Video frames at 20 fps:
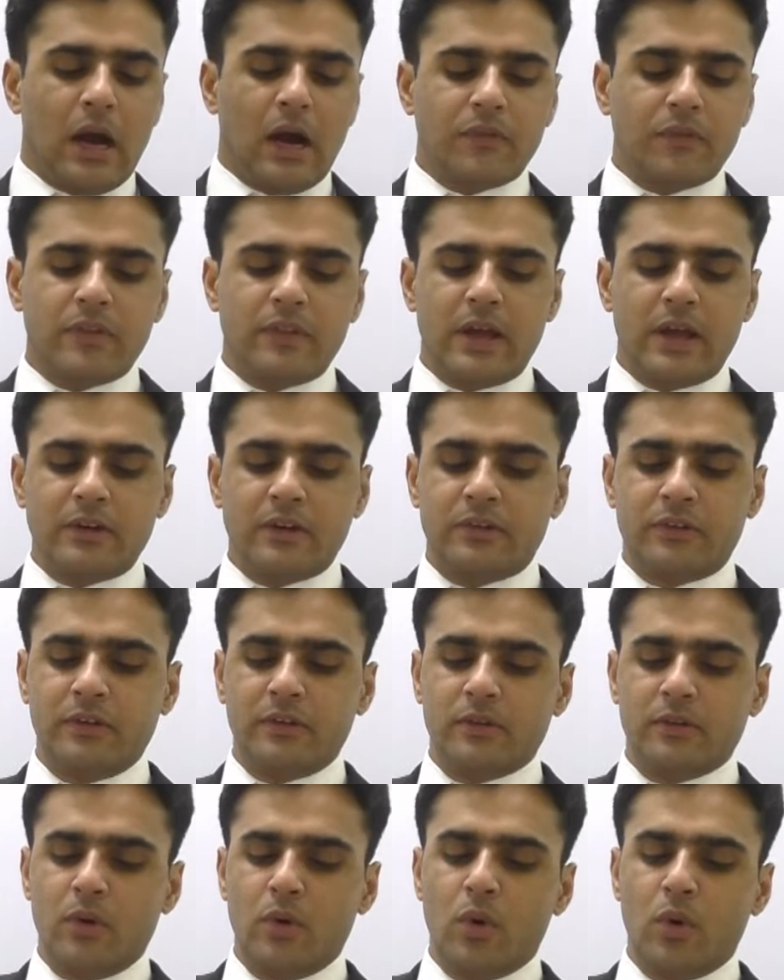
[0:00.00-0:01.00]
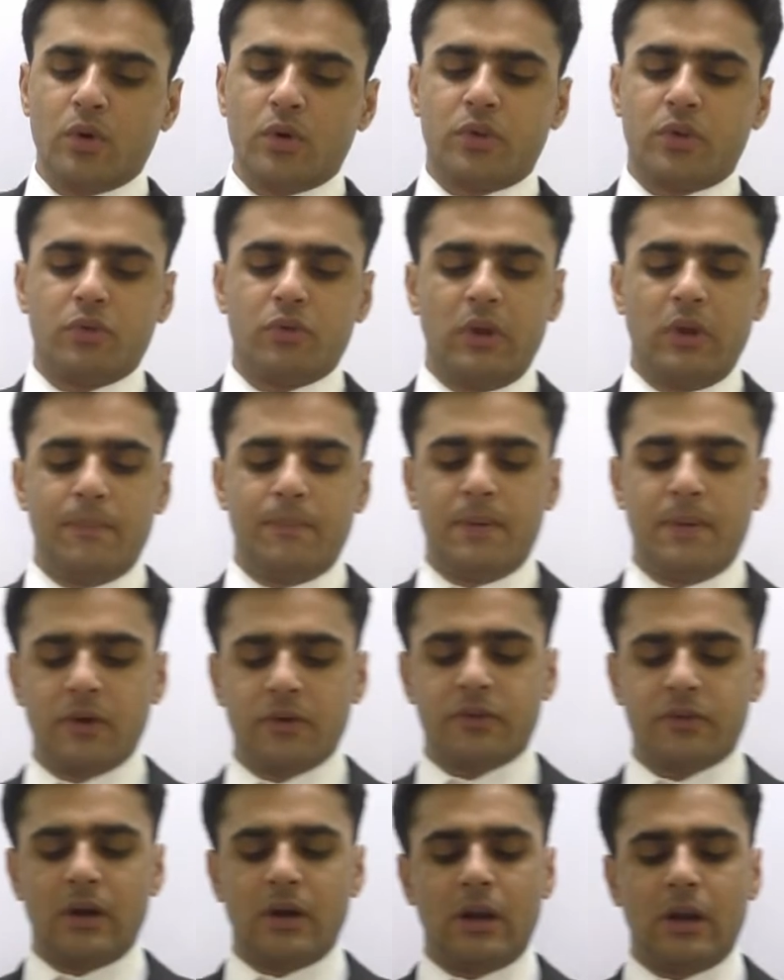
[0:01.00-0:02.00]
After that it says note 3,
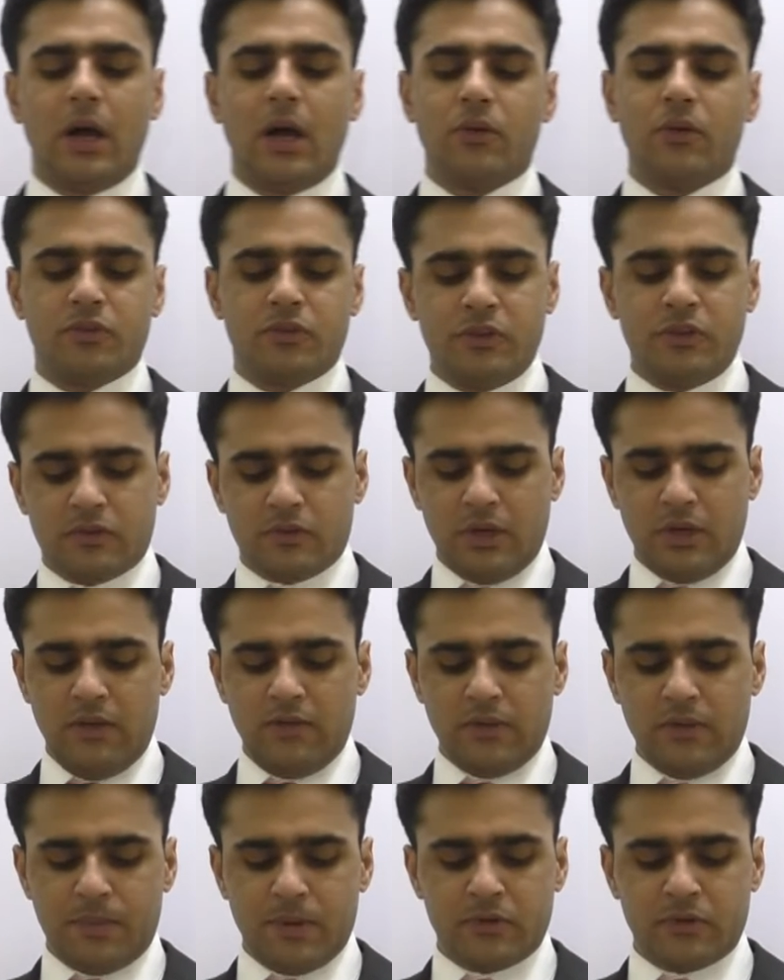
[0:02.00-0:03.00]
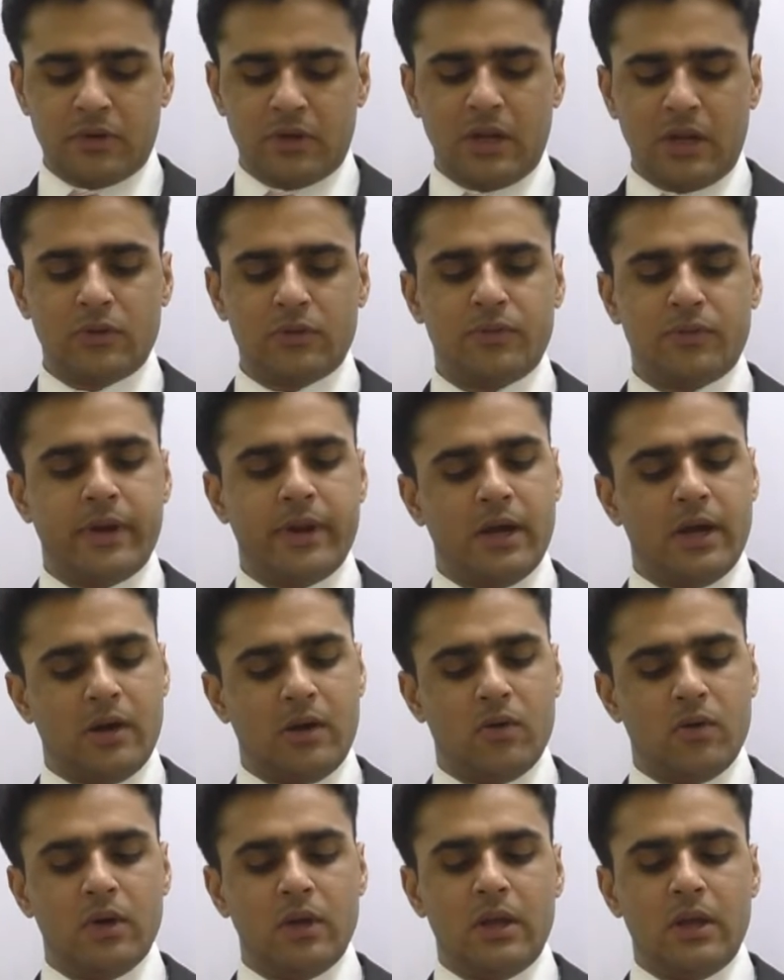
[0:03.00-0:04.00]
personal allowance. Just leave the personal allowance for
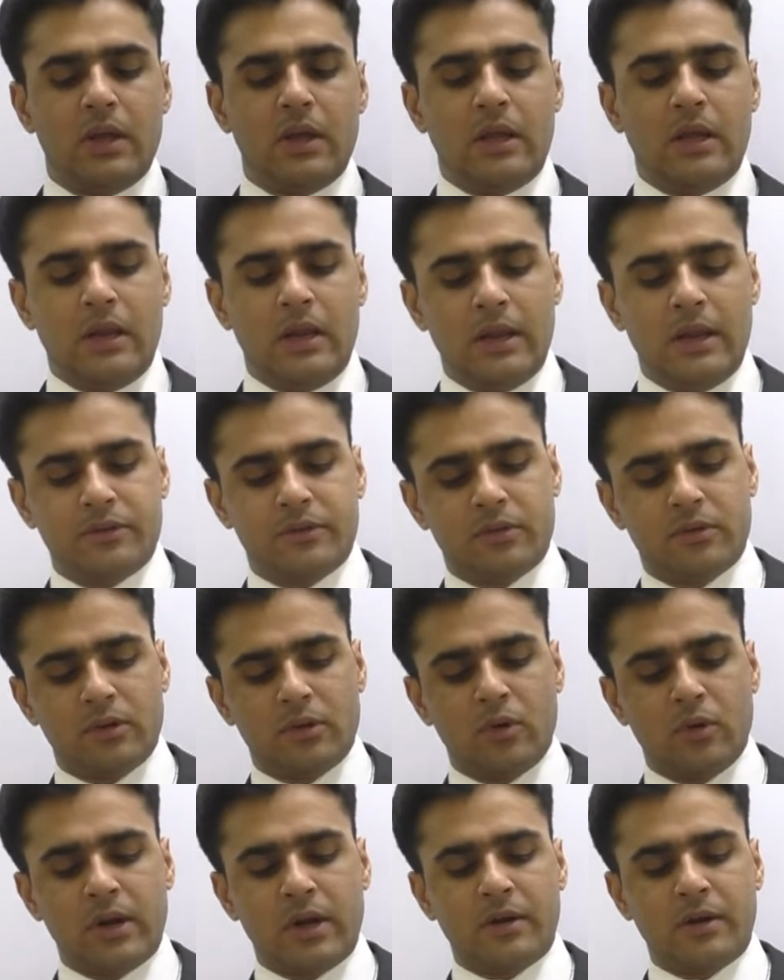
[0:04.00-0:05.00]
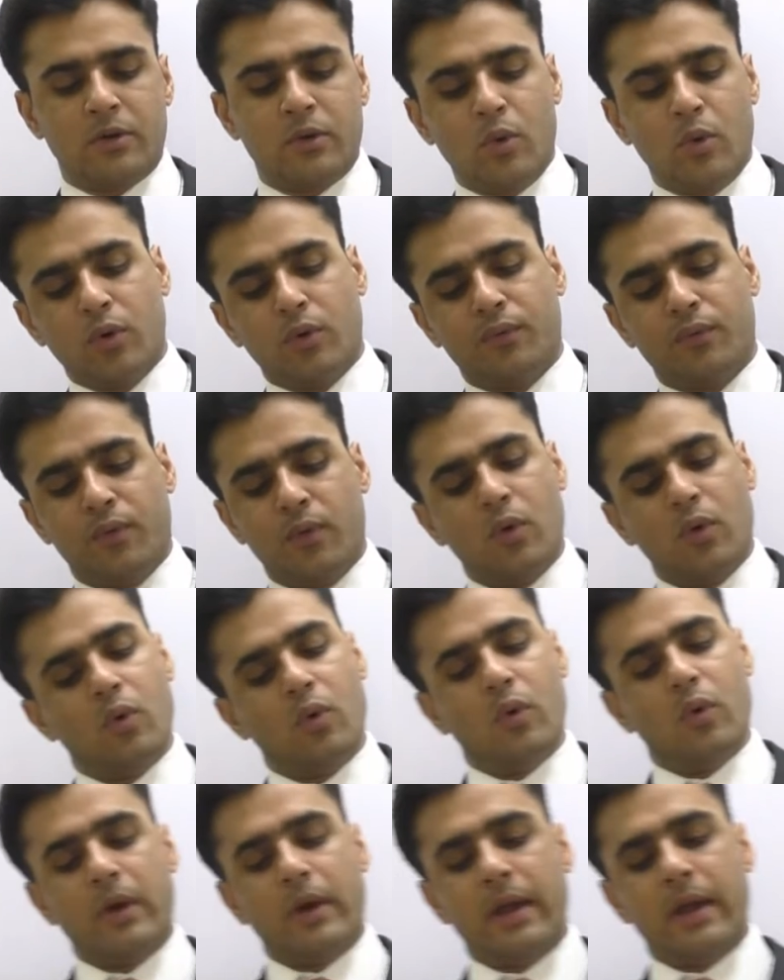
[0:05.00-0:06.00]
now. Let's look at note
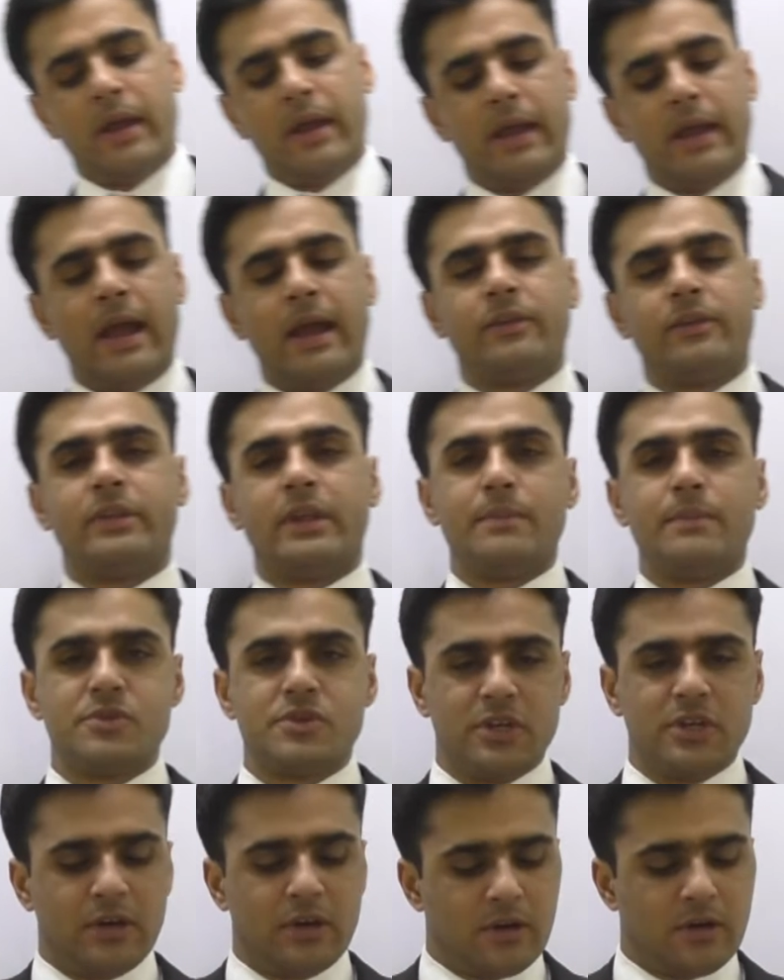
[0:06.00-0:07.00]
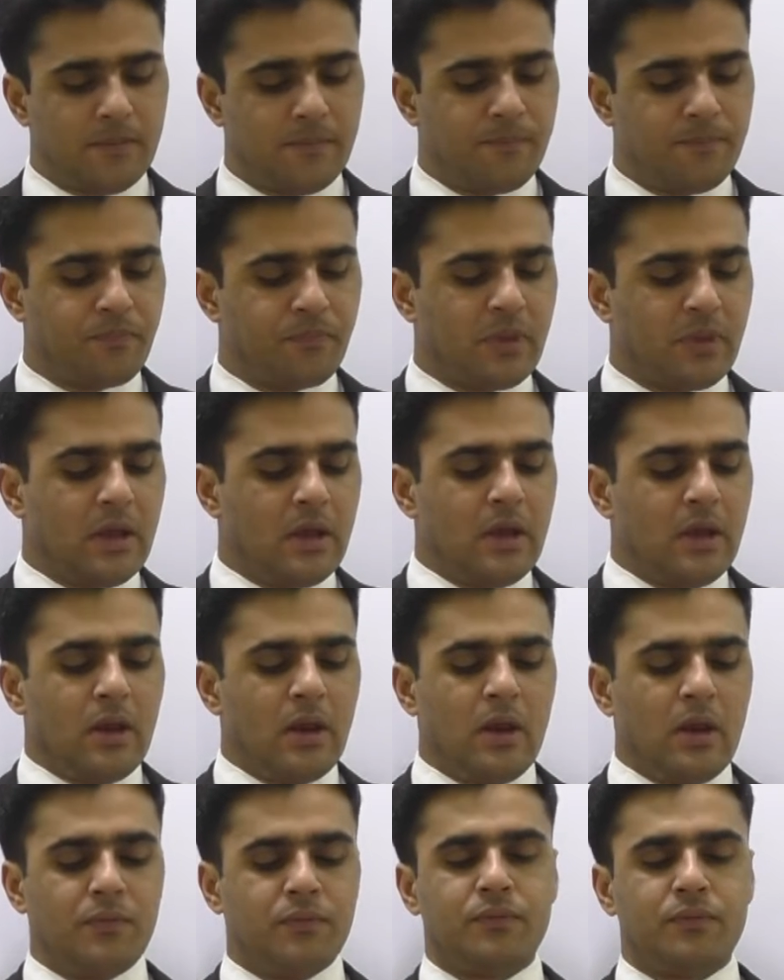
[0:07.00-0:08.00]
4, exempt income.
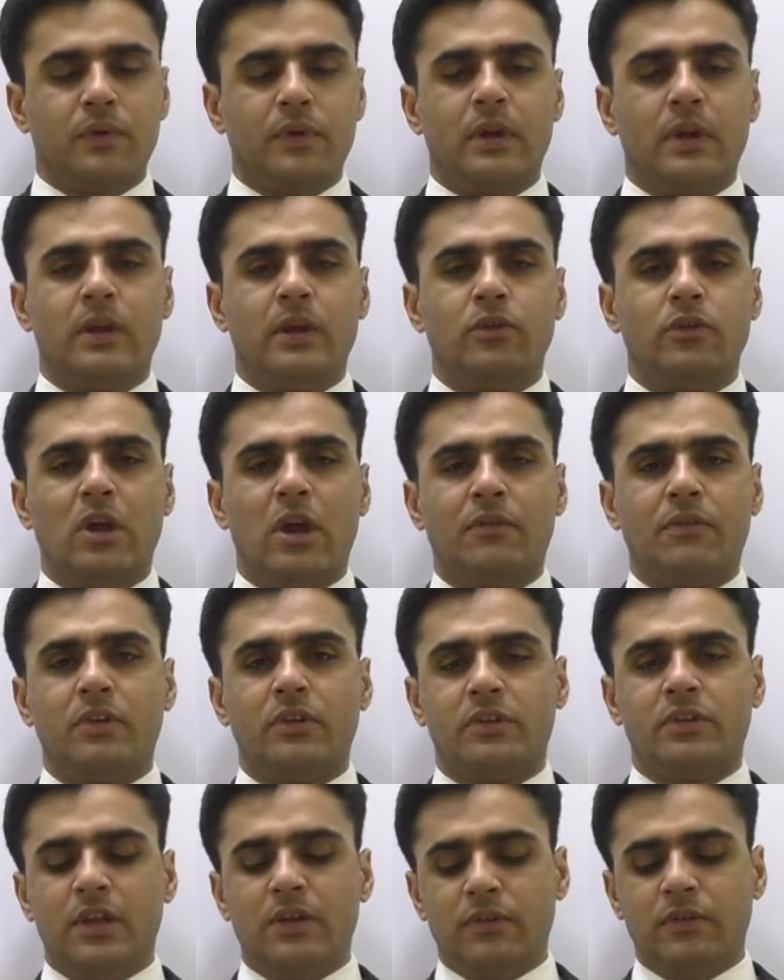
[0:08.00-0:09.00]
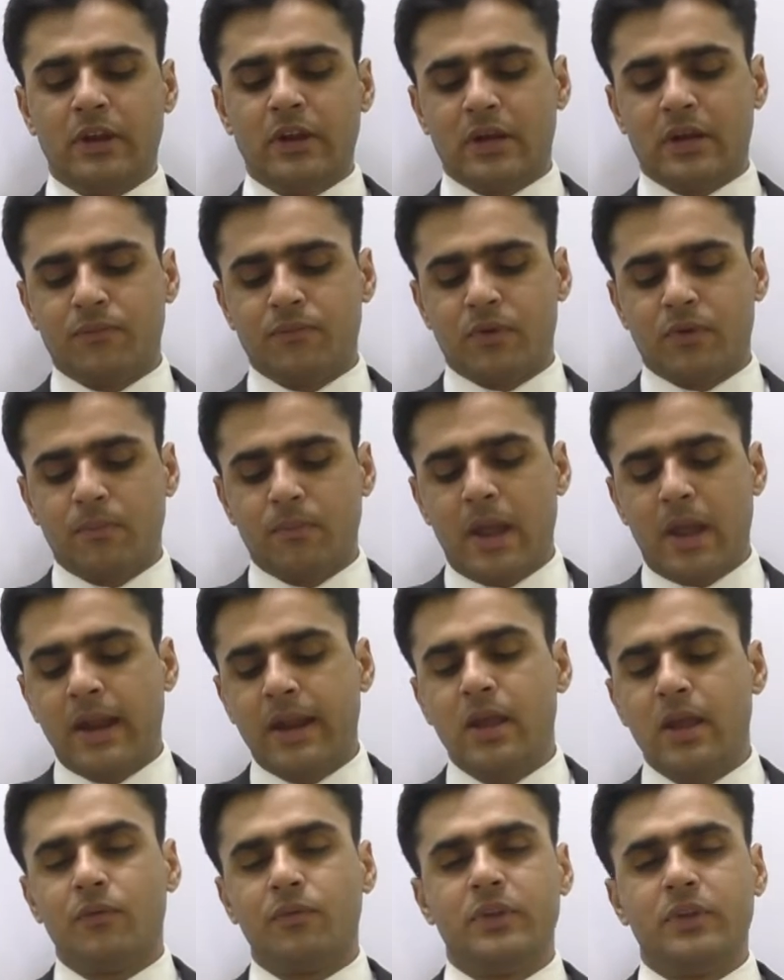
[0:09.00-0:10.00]
Now if you have received income from
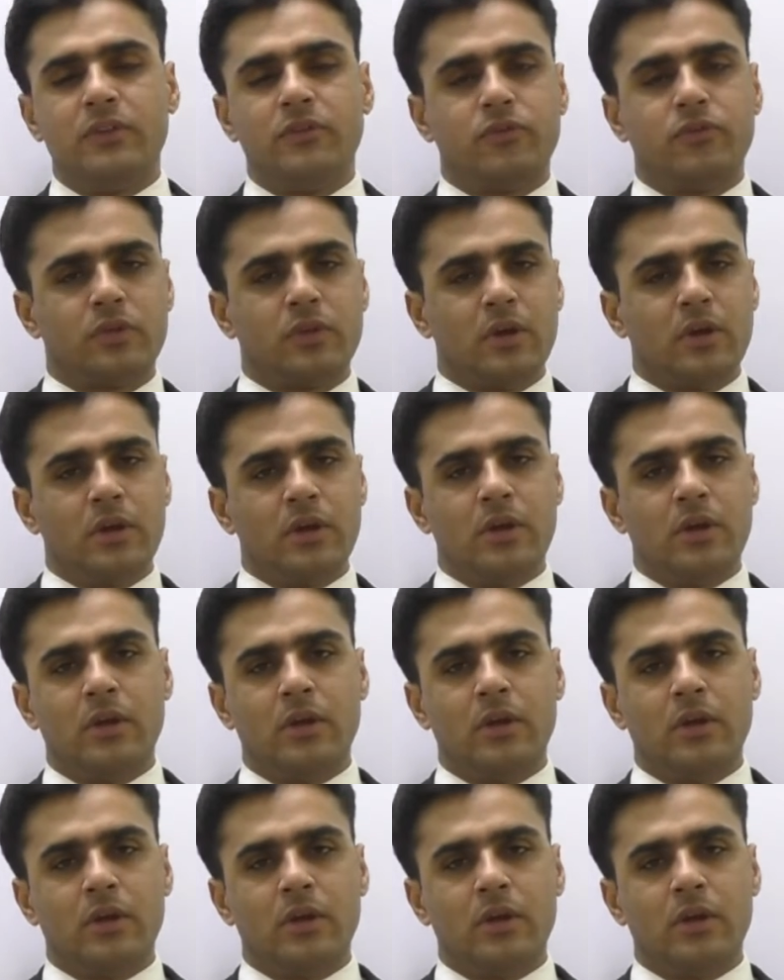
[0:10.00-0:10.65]
any of these